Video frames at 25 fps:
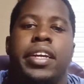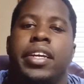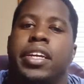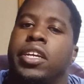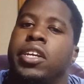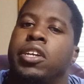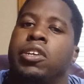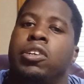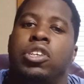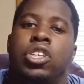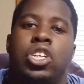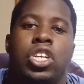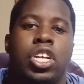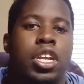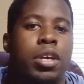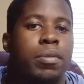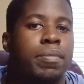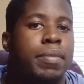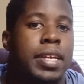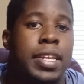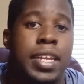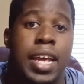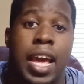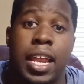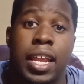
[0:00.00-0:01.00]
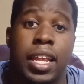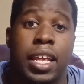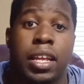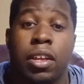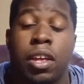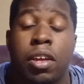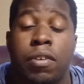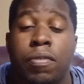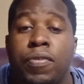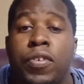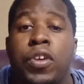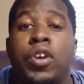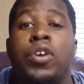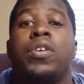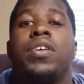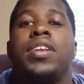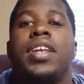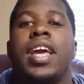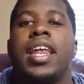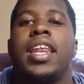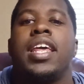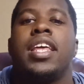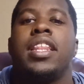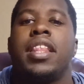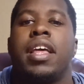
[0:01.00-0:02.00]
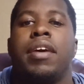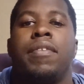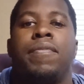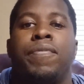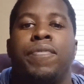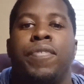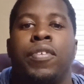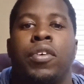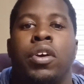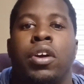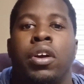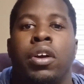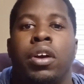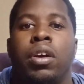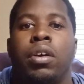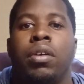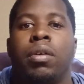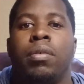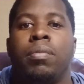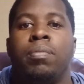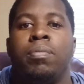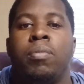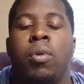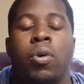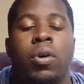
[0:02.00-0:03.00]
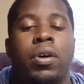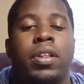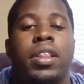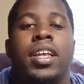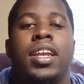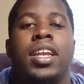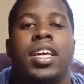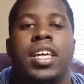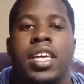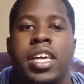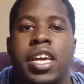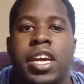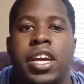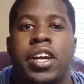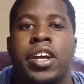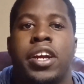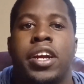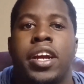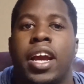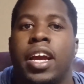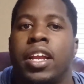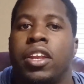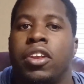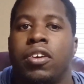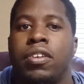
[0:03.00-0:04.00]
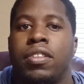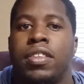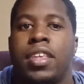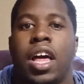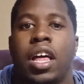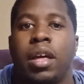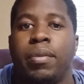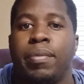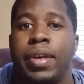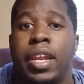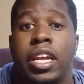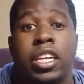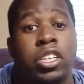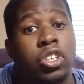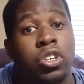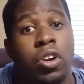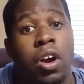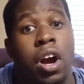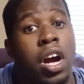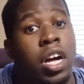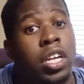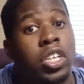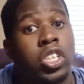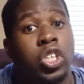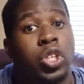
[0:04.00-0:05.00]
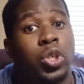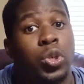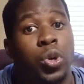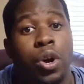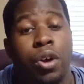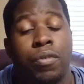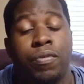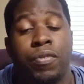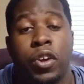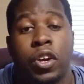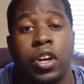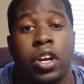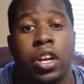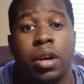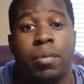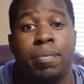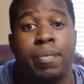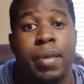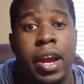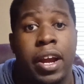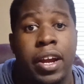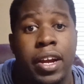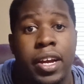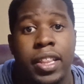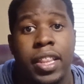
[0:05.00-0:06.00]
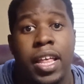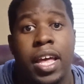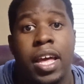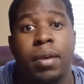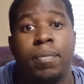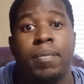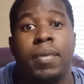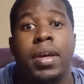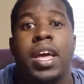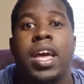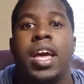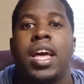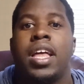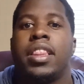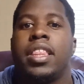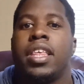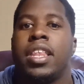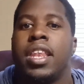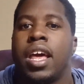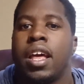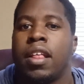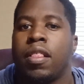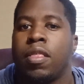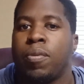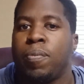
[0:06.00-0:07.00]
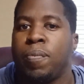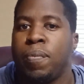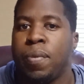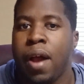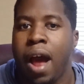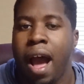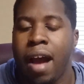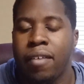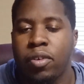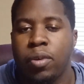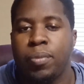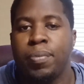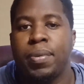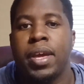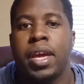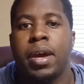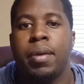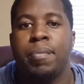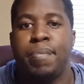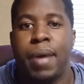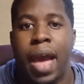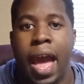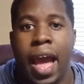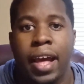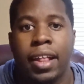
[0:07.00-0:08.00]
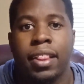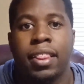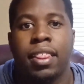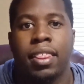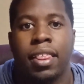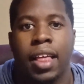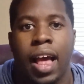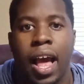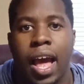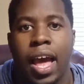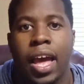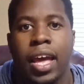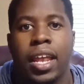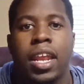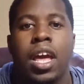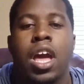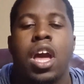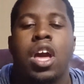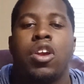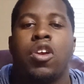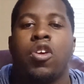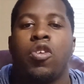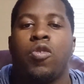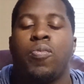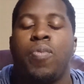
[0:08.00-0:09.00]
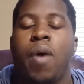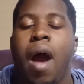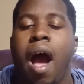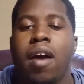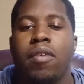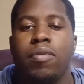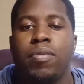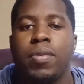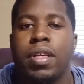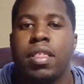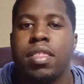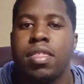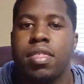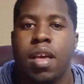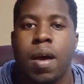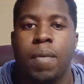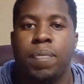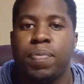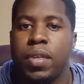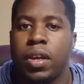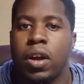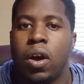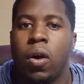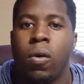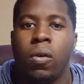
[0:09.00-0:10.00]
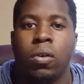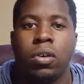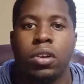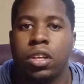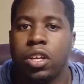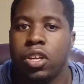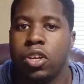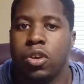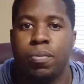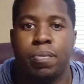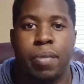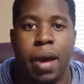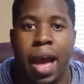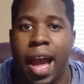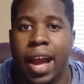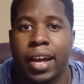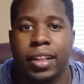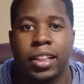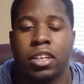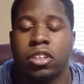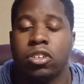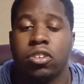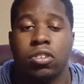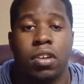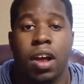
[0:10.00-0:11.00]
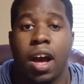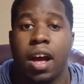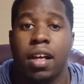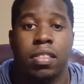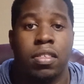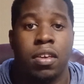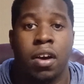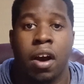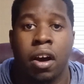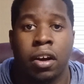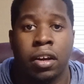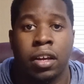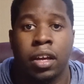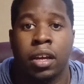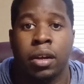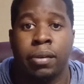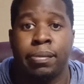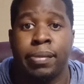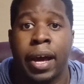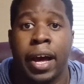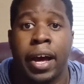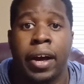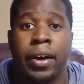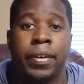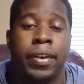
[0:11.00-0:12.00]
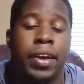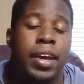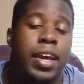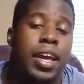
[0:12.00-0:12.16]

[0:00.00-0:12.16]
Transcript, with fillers: you shouldn't be dating if you're dating them for more than a year and you're telling me that you're unsure if you're going to marry them then that's probably a bad sign there's probably something holding you back that you're not talking about